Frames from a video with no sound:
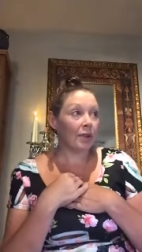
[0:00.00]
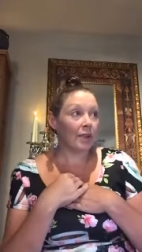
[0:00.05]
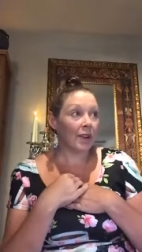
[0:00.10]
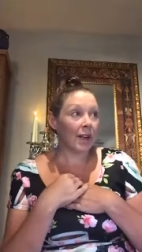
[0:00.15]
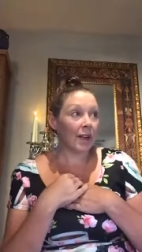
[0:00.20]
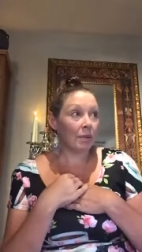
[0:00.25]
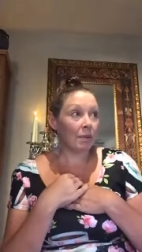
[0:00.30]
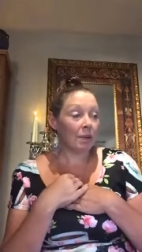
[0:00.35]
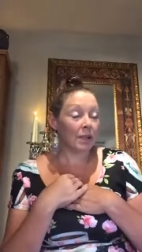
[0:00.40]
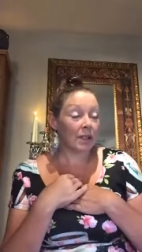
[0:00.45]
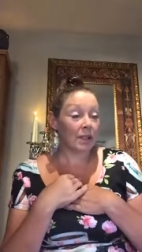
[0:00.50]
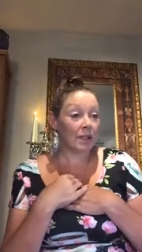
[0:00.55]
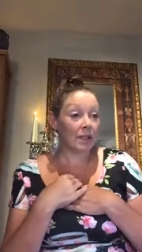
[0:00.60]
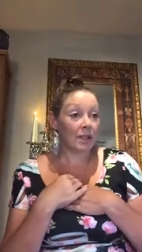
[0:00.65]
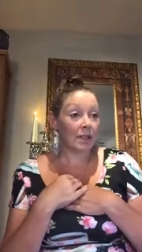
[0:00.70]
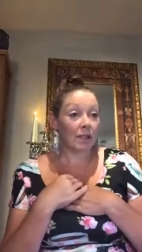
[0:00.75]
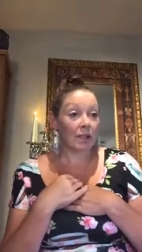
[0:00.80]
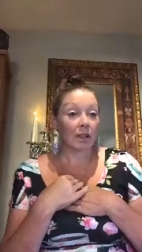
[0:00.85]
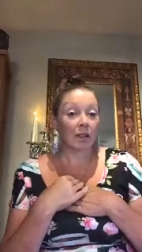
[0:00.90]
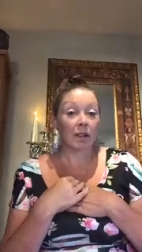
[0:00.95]
What could have
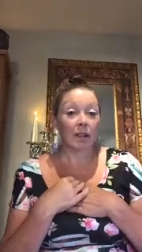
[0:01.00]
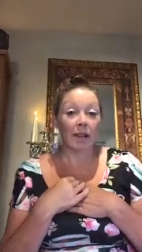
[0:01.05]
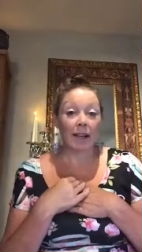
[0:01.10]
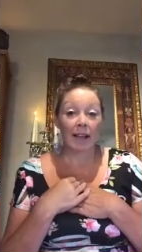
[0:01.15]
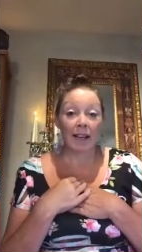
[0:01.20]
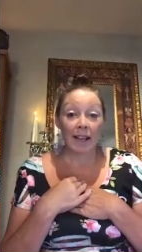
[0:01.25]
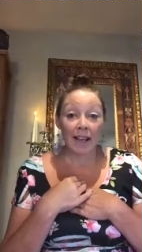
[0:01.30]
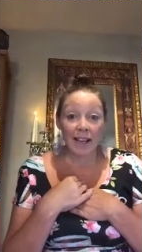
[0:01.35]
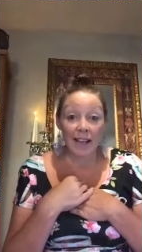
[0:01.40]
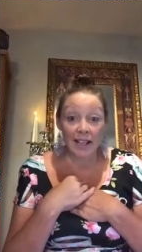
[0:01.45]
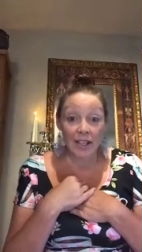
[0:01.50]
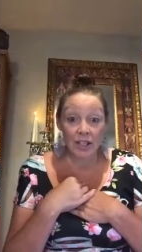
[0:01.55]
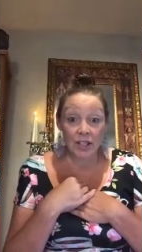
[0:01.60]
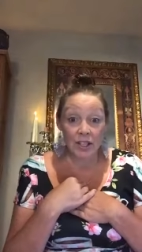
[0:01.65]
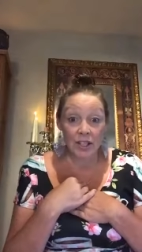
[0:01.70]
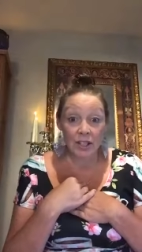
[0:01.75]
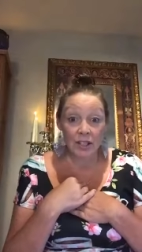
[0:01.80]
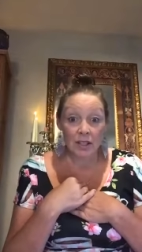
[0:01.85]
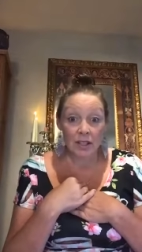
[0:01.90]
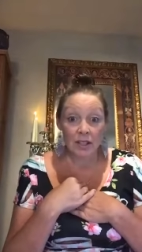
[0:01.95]
happened?
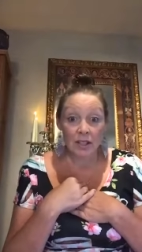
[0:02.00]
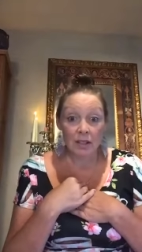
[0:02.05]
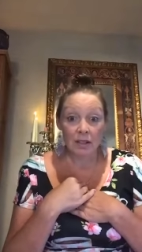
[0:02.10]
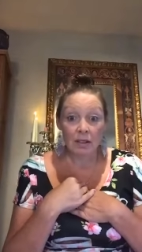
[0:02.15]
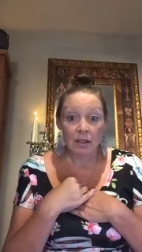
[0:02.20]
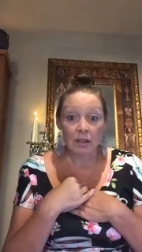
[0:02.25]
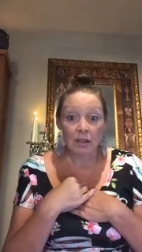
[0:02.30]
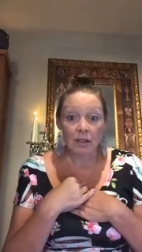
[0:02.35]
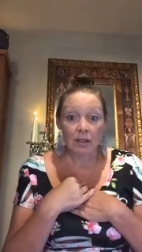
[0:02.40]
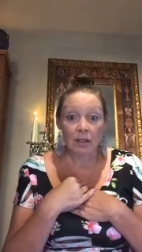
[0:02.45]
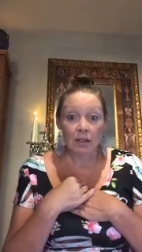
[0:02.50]
Anxious.